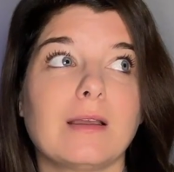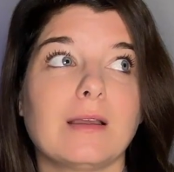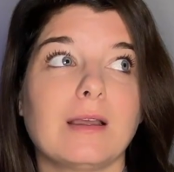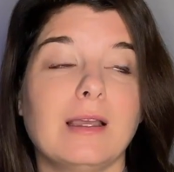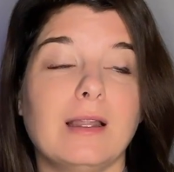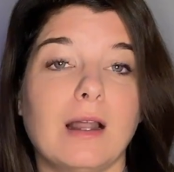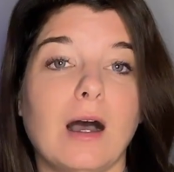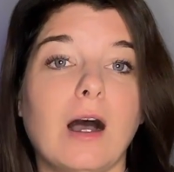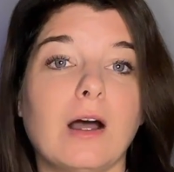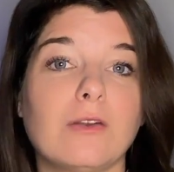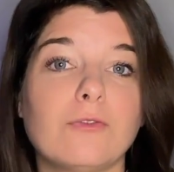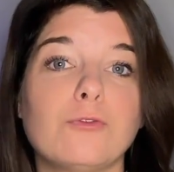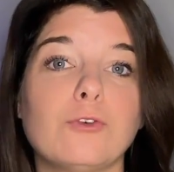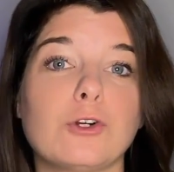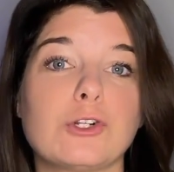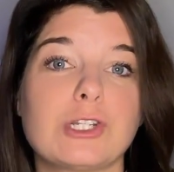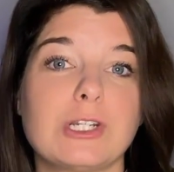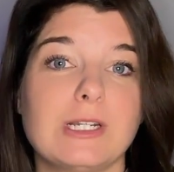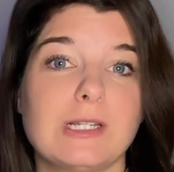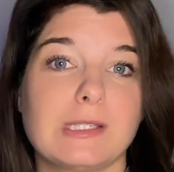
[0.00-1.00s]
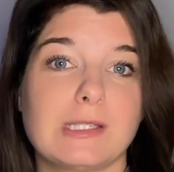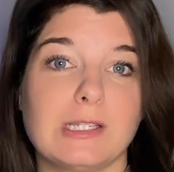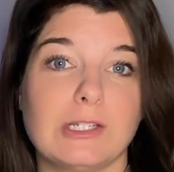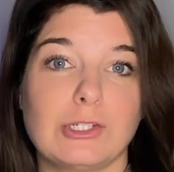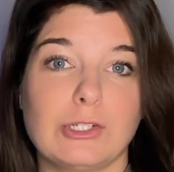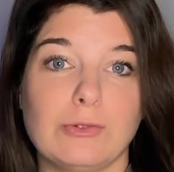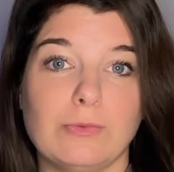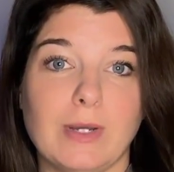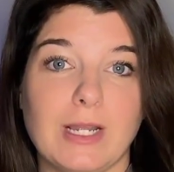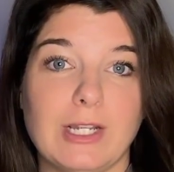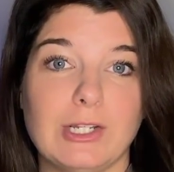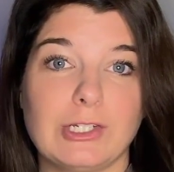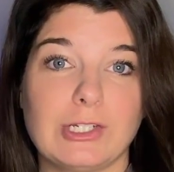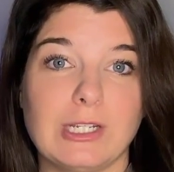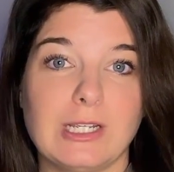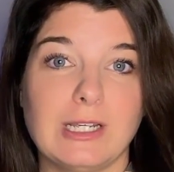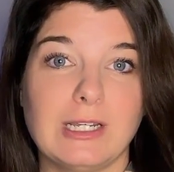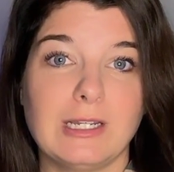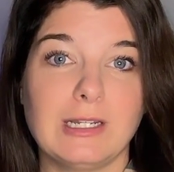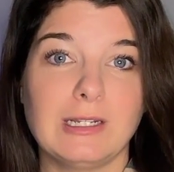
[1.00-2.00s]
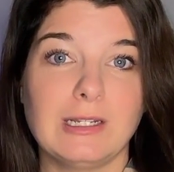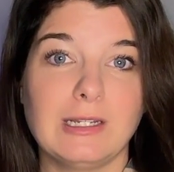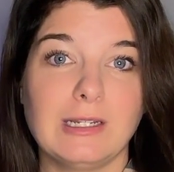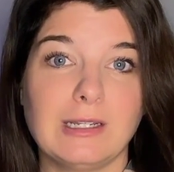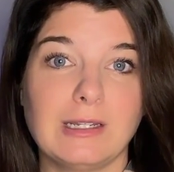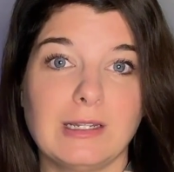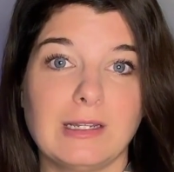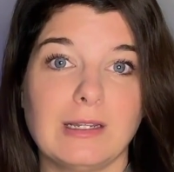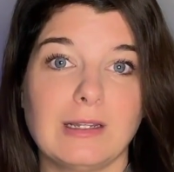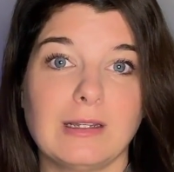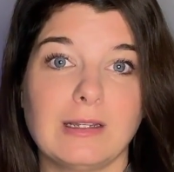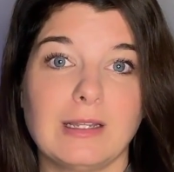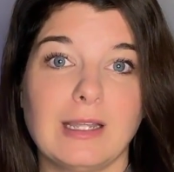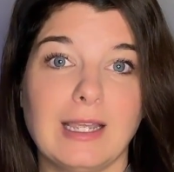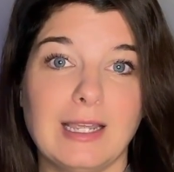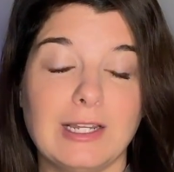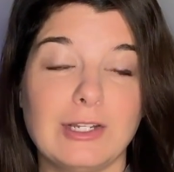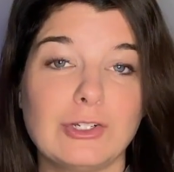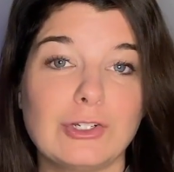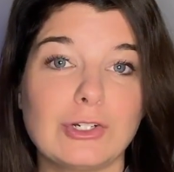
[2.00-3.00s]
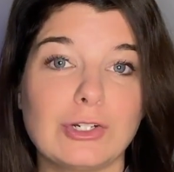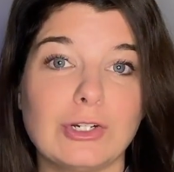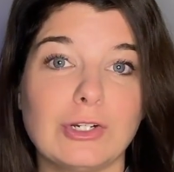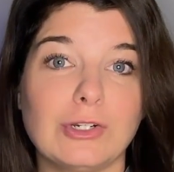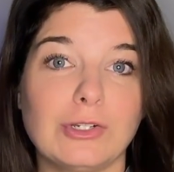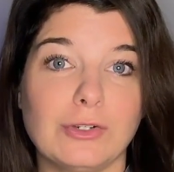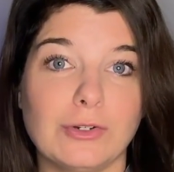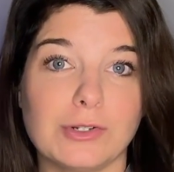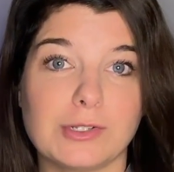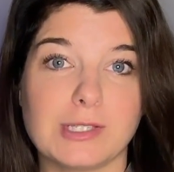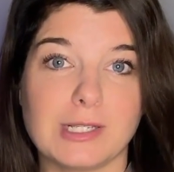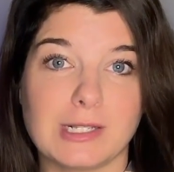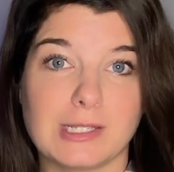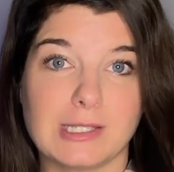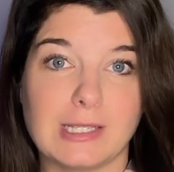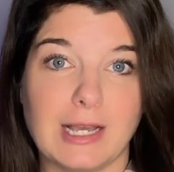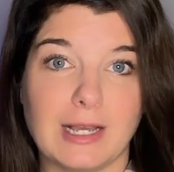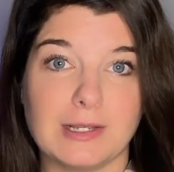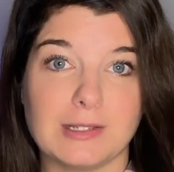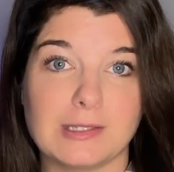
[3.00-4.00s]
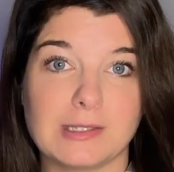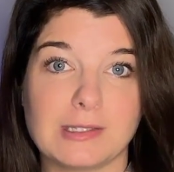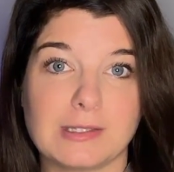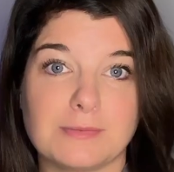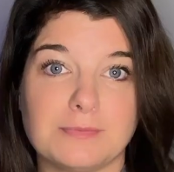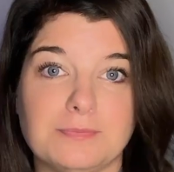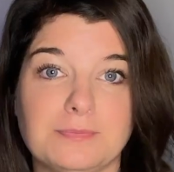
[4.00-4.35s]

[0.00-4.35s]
an unfortunate situation hinder your success.